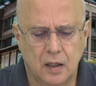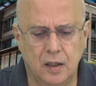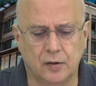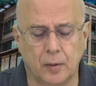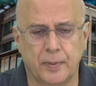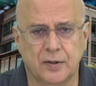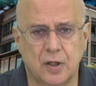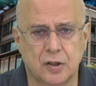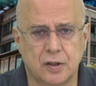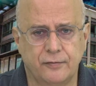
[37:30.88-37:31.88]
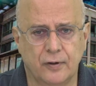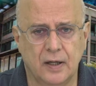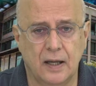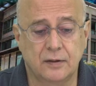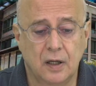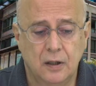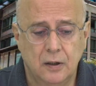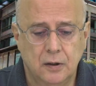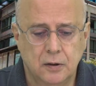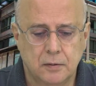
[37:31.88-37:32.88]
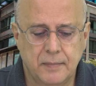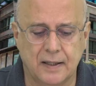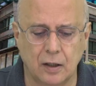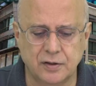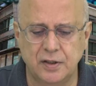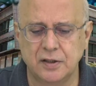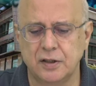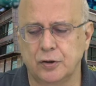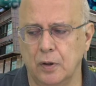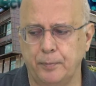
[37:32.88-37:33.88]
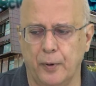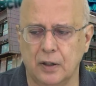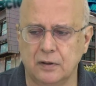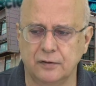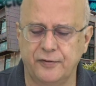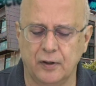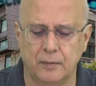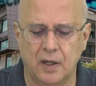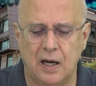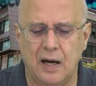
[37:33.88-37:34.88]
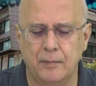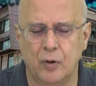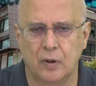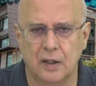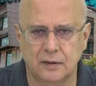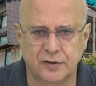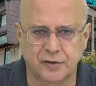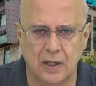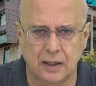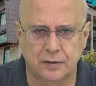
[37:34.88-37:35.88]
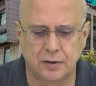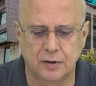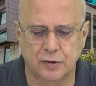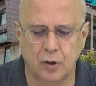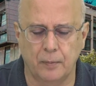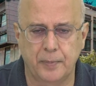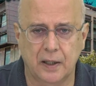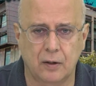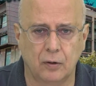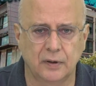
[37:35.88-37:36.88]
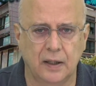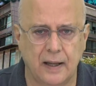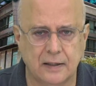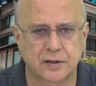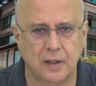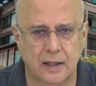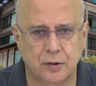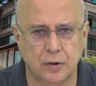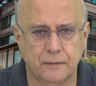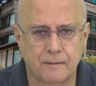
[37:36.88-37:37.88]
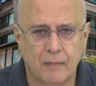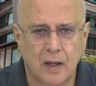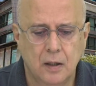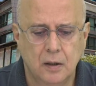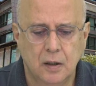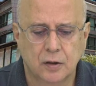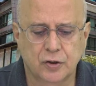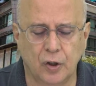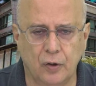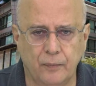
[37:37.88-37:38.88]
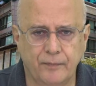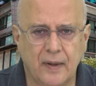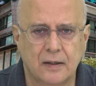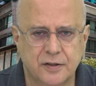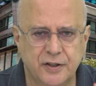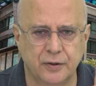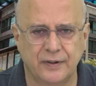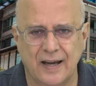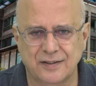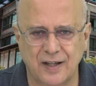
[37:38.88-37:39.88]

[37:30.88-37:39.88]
interpretation for that. Because this is so important phenomena, I'm going to start this topic on the next lecture. So, see you next